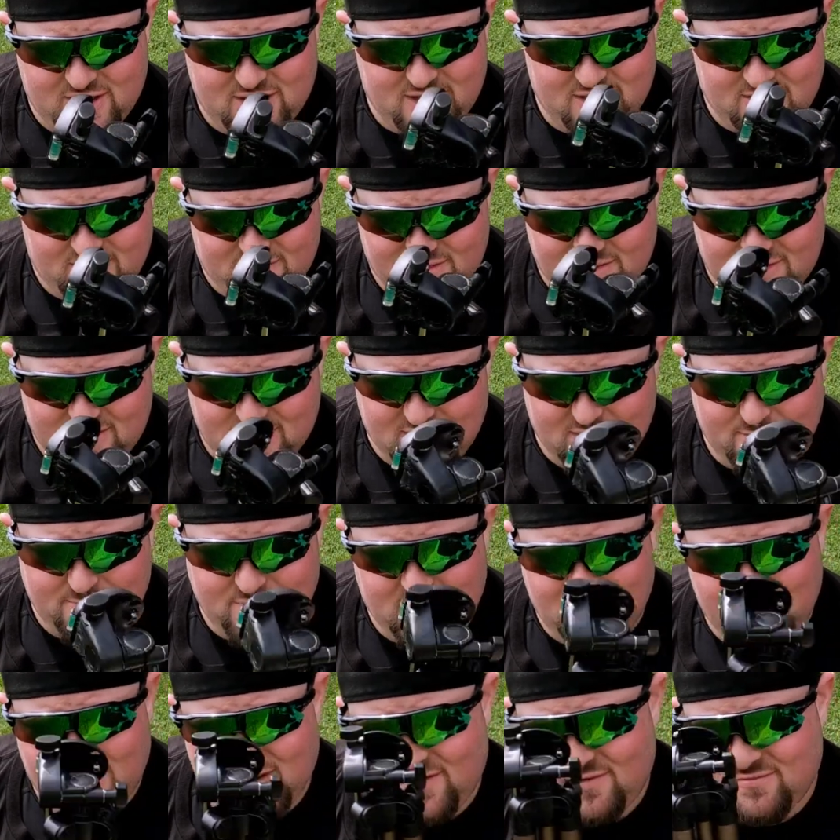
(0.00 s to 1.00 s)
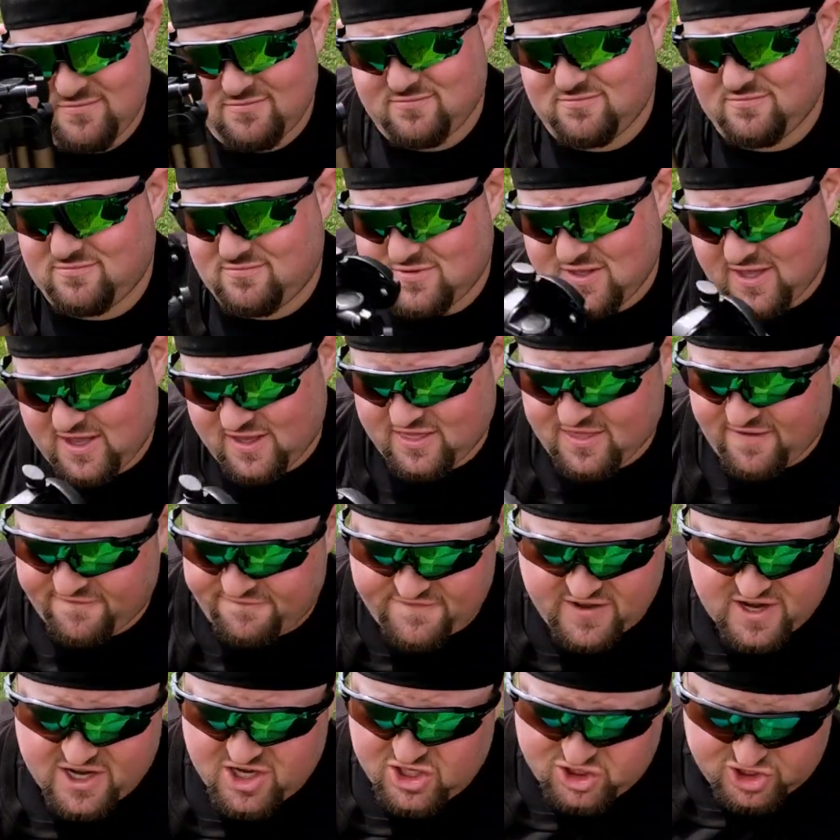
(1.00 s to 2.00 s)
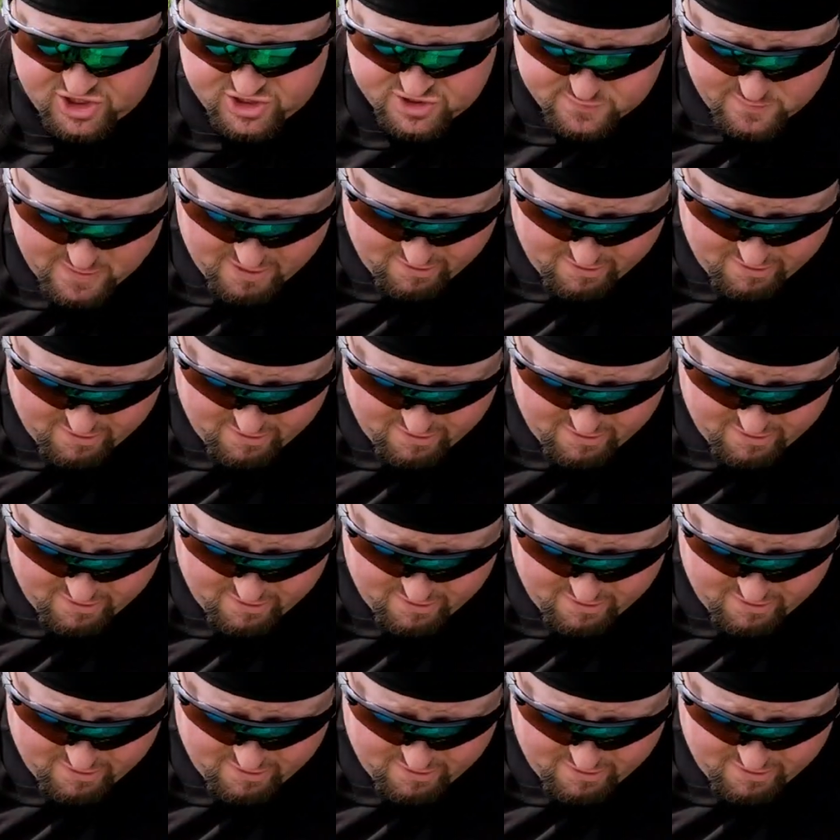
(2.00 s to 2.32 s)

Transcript: and I mean, like the finish is